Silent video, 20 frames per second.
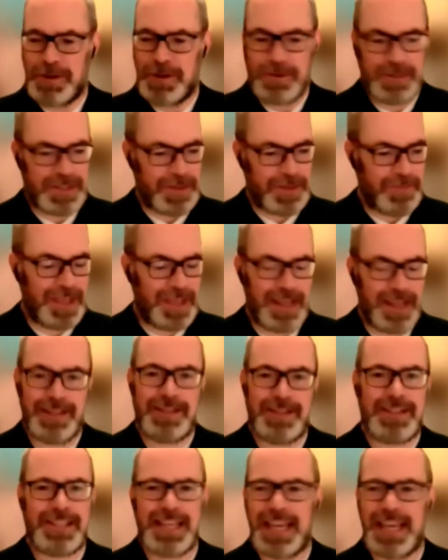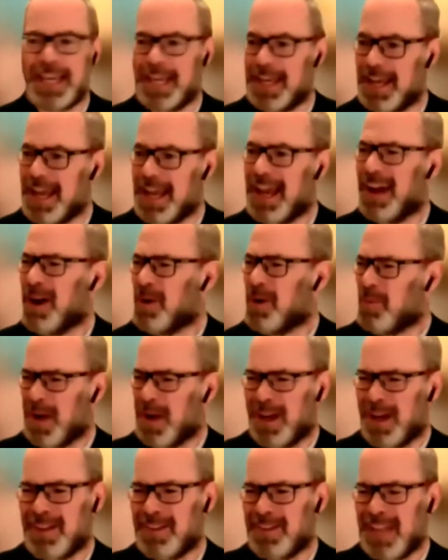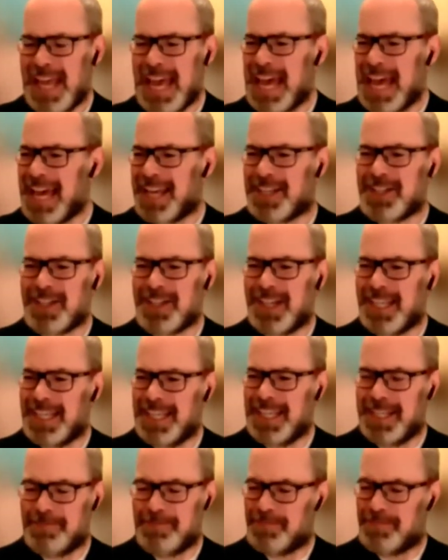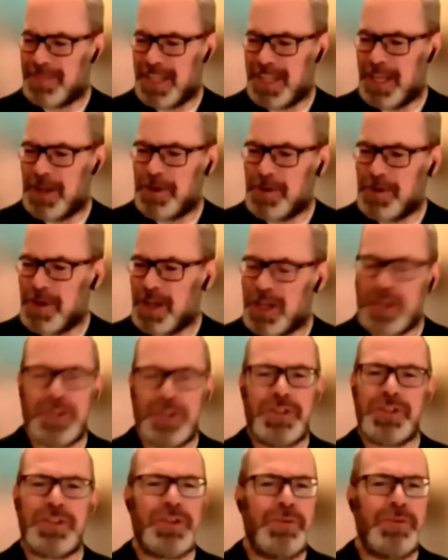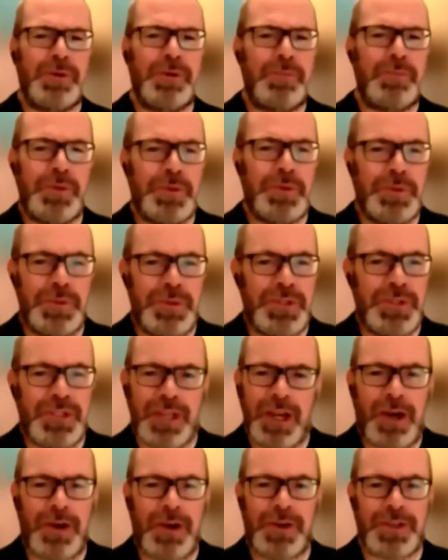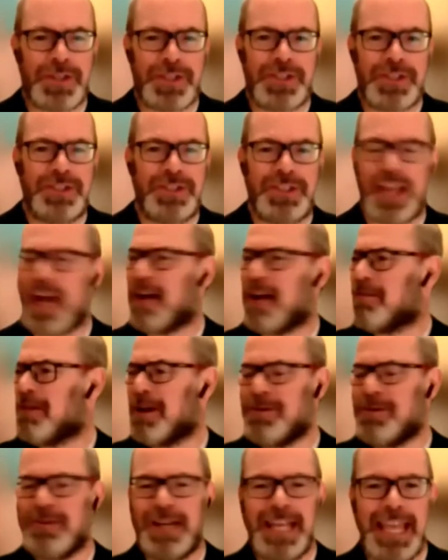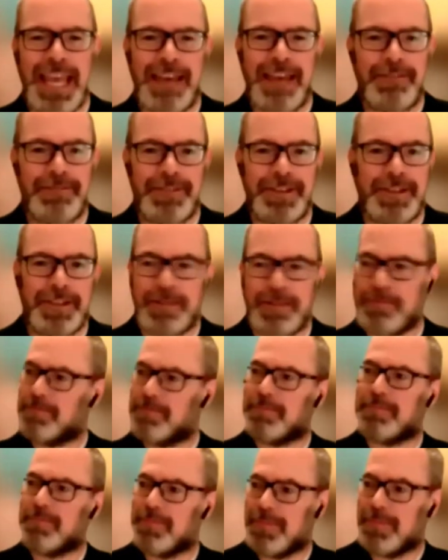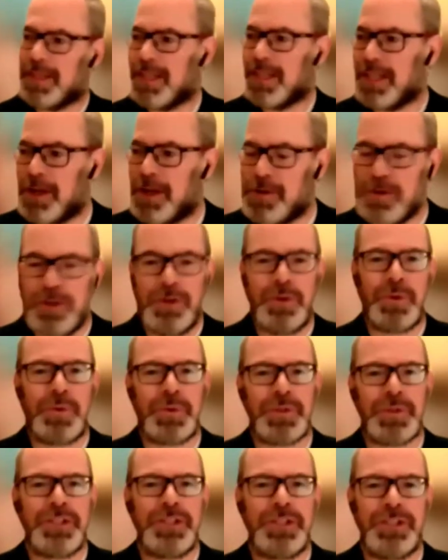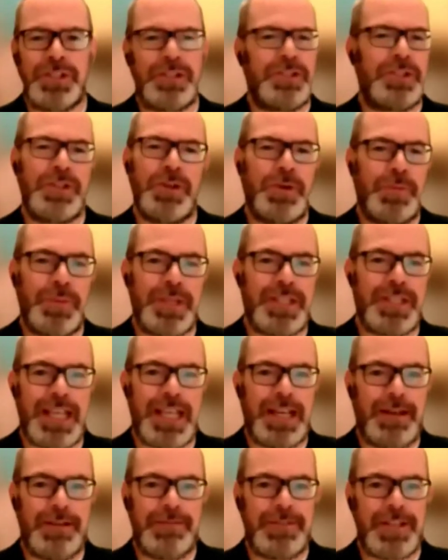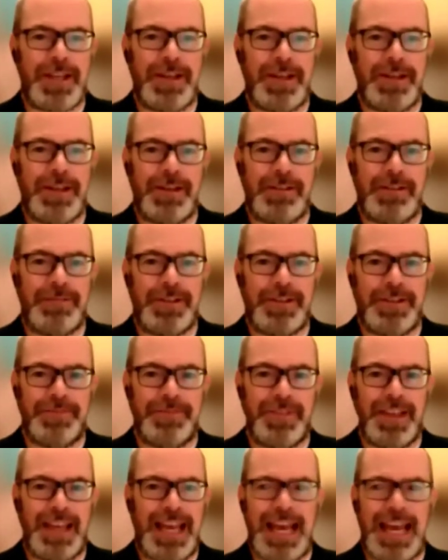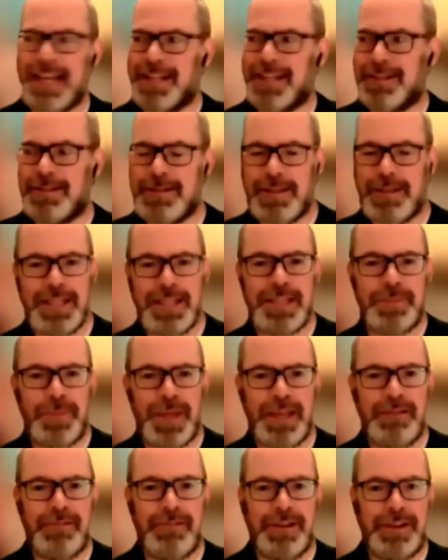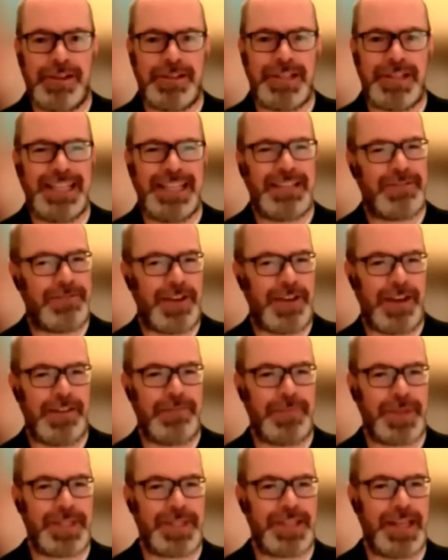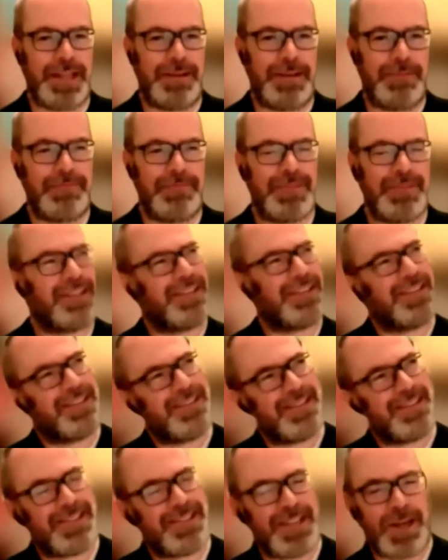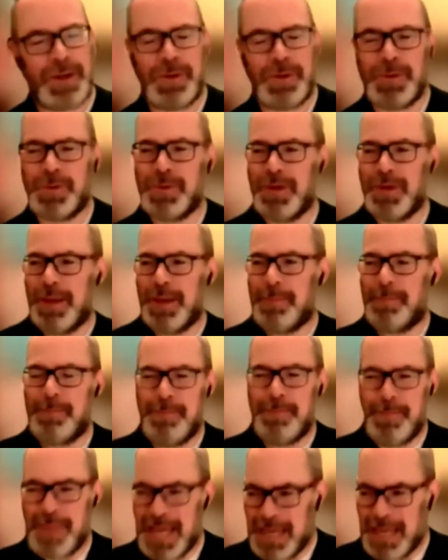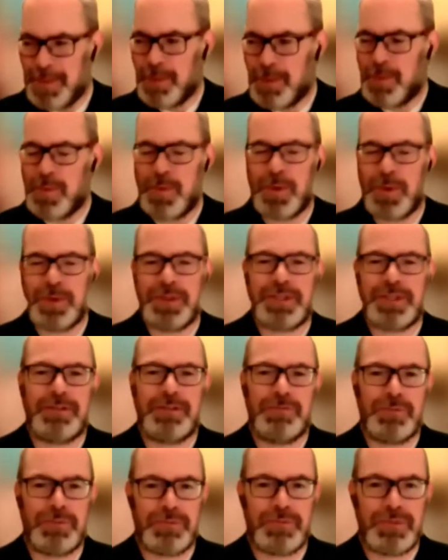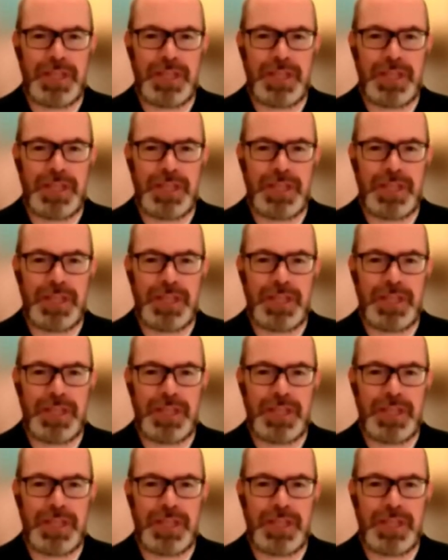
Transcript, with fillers: something and saying, well, actually, consumables costs are only ever 0 to 2% of turnover, and this period it's 5%. So maybe we want to,